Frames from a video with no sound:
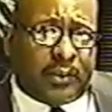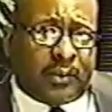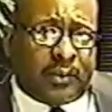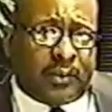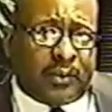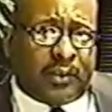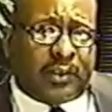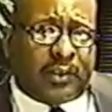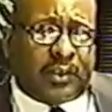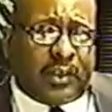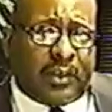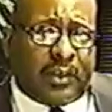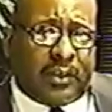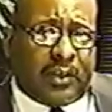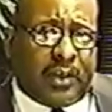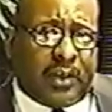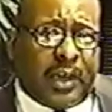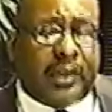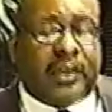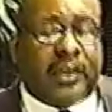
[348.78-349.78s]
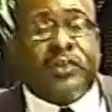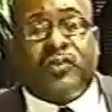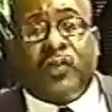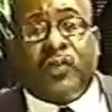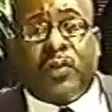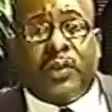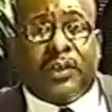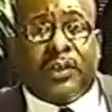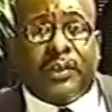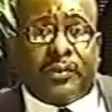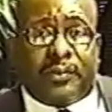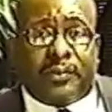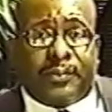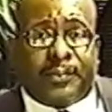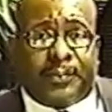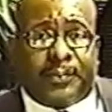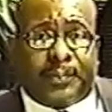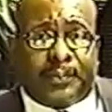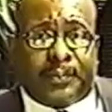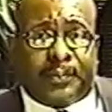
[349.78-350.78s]
you see, and controlling you,
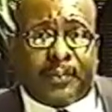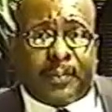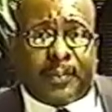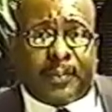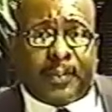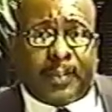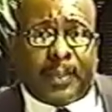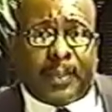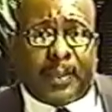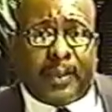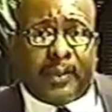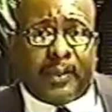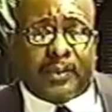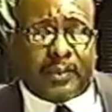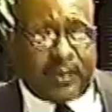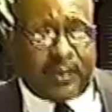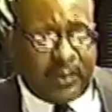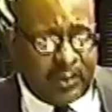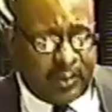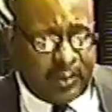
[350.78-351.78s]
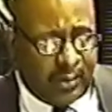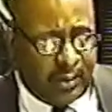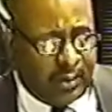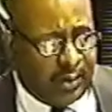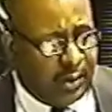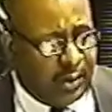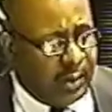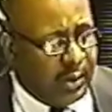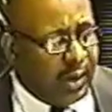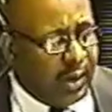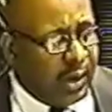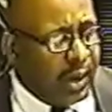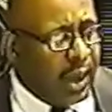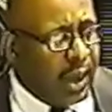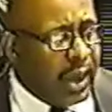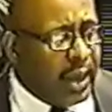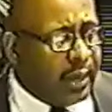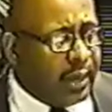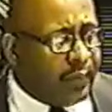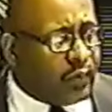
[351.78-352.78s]
you see.
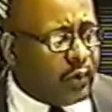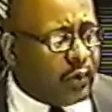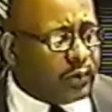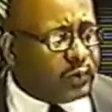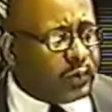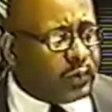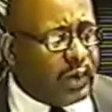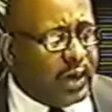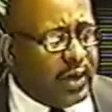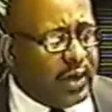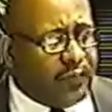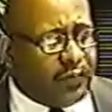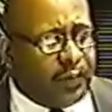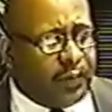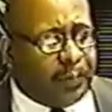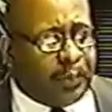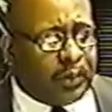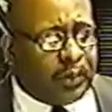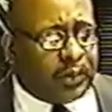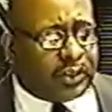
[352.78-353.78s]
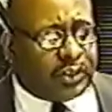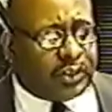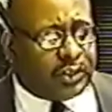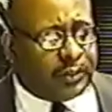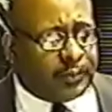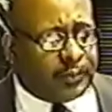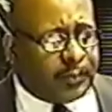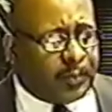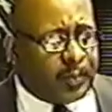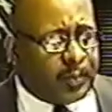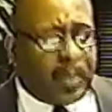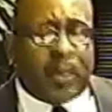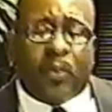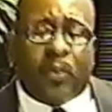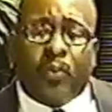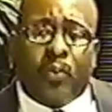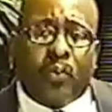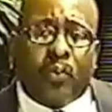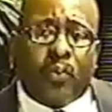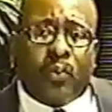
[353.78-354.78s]
And of course, we have Bush,
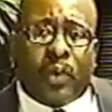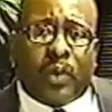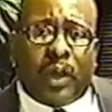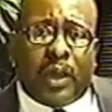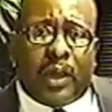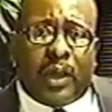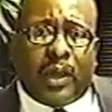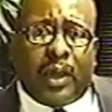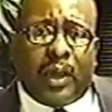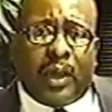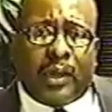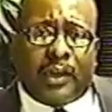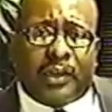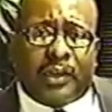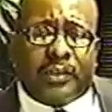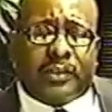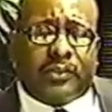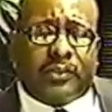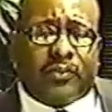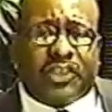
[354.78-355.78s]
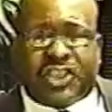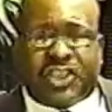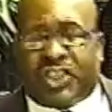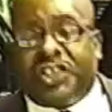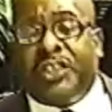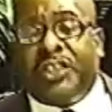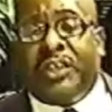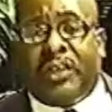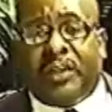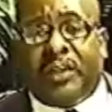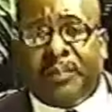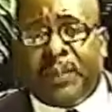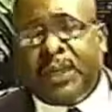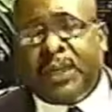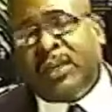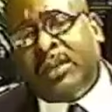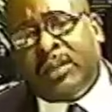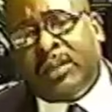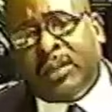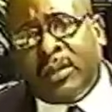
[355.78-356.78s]
who, and his regime,
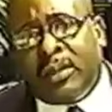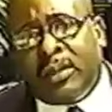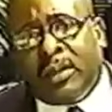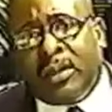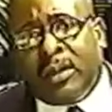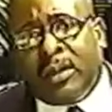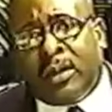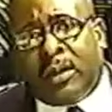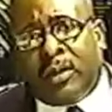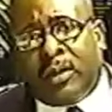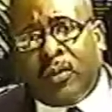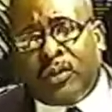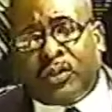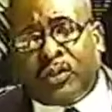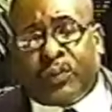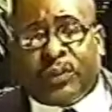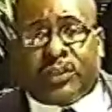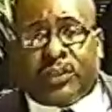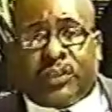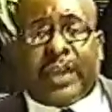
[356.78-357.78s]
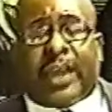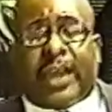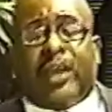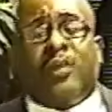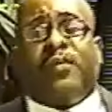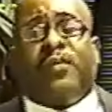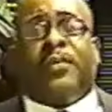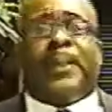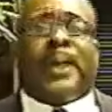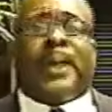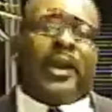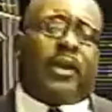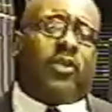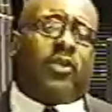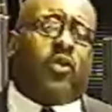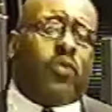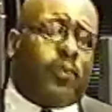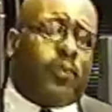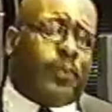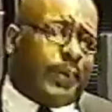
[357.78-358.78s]
which was taken over by a
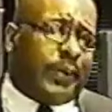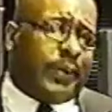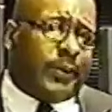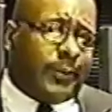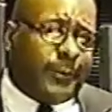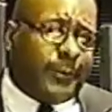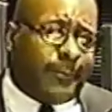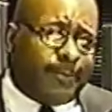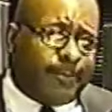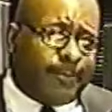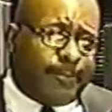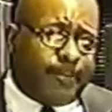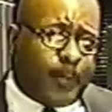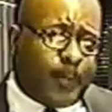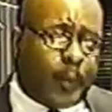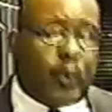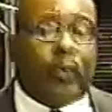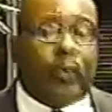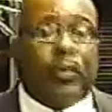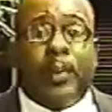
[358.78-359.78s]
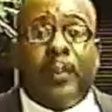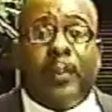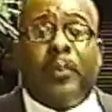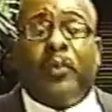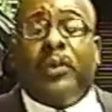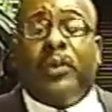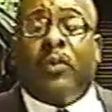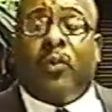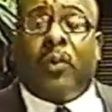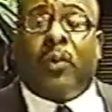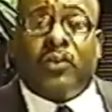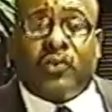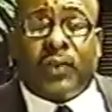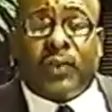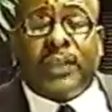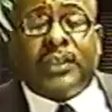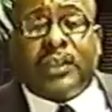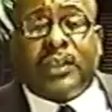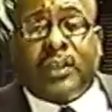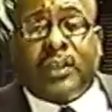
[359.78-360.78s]
coup. Remember when the World Trade Center